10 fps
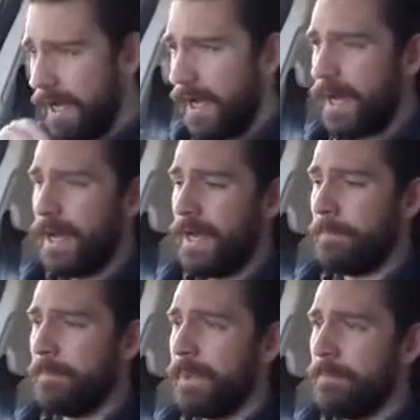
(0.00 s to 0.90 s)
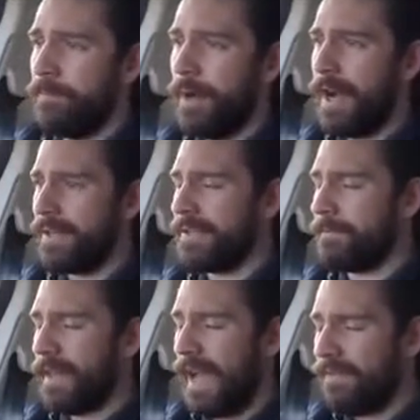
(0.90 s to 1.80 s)
Um, but
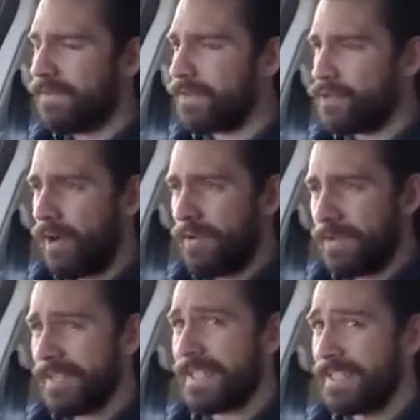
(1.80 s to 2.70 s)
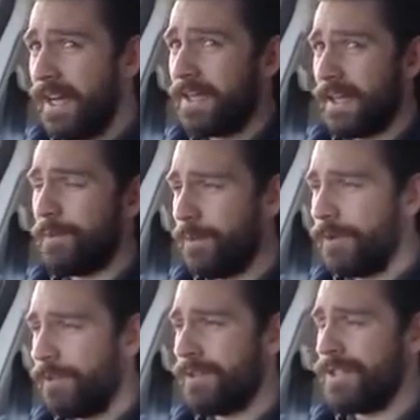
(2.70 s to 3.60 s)
after driving this
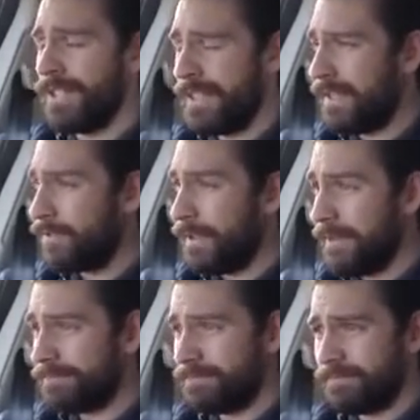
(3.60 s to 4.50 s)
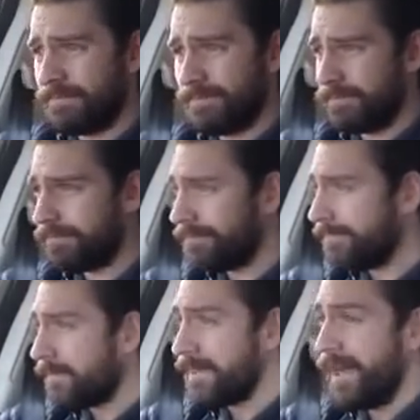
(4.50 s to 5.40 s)
991
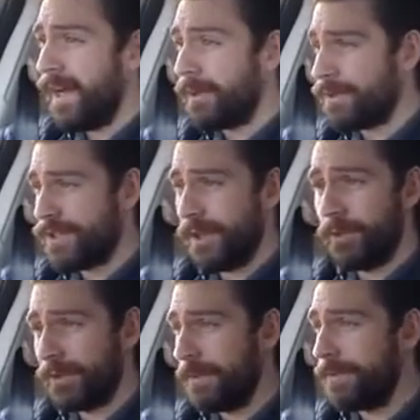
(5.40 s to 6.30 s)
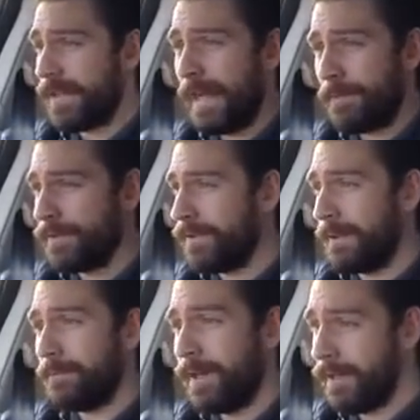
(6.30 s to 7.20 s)
GT3, I was sold. It was
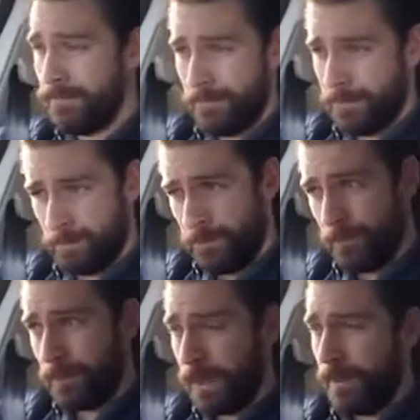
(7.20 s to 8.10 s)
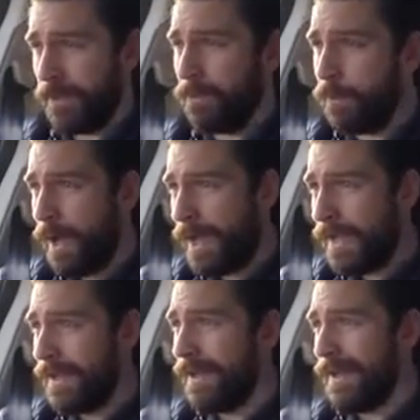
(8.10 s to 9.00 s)
absolutely mind blowing. The
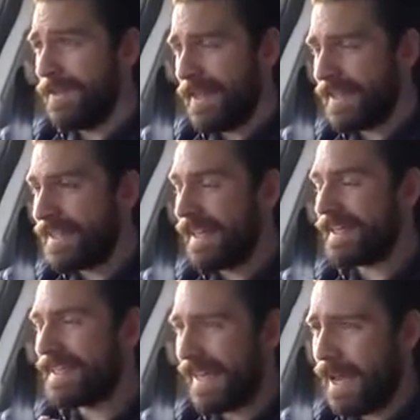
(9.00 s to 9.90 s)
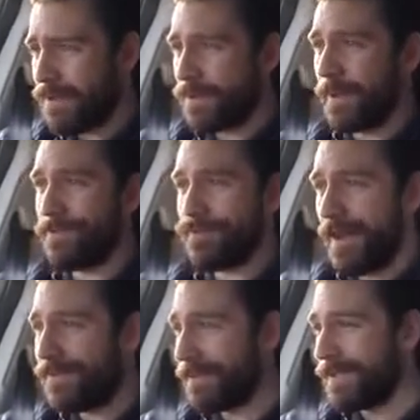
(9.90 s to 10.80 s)
way this thing sounds when it
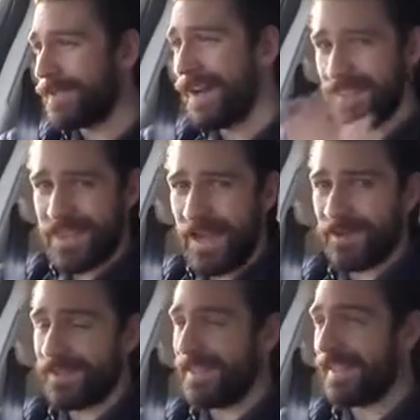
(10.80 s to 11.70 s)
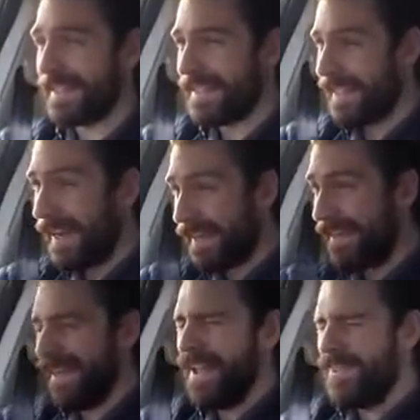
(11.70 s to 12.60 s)
revs up to 9,000 is insane.
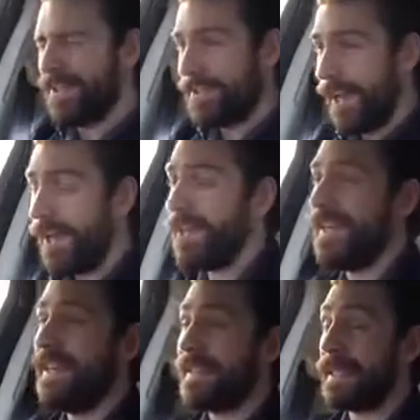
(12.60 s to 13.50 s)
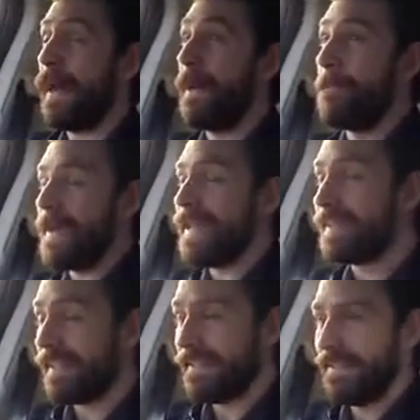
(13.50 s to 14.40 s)
The turn in is uh,
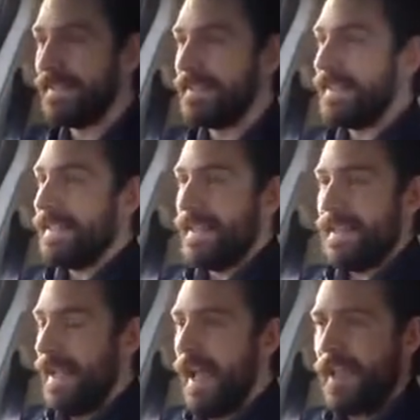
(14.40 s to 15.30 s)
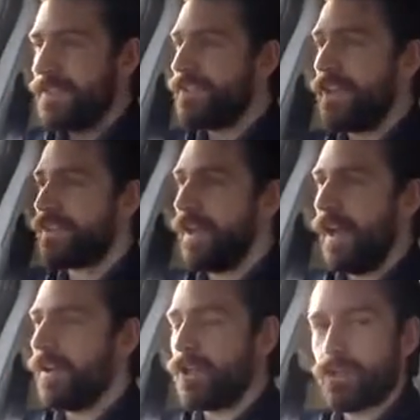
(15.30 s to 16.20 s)
amazing. It's just
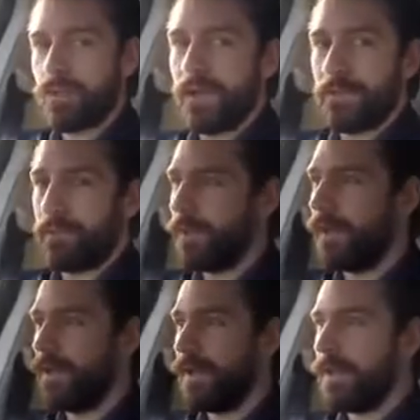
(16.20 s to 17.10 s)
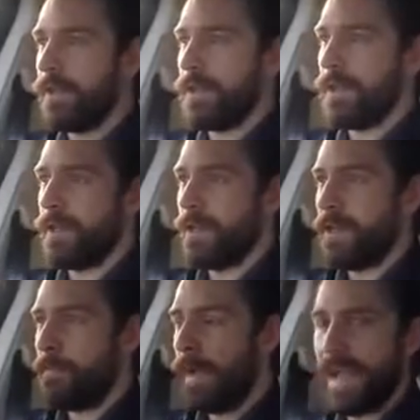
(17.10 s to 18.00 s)
an incredible
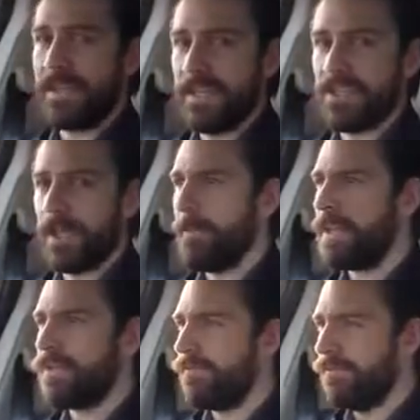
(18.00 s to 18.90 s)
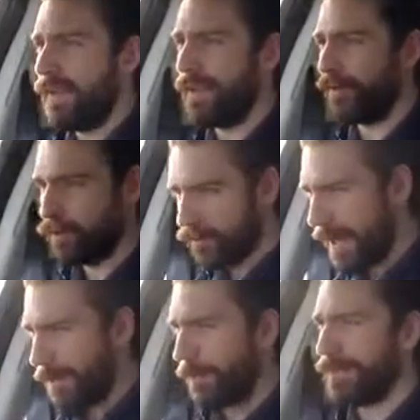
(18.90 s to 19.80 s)
package and it makes you feel
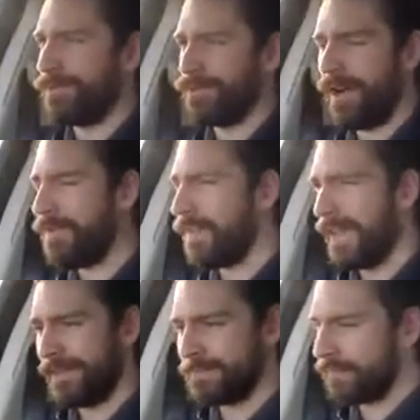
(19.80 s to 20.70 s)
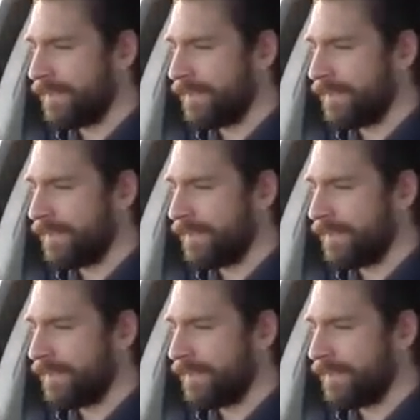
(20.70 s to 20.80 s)
great when you're driving it.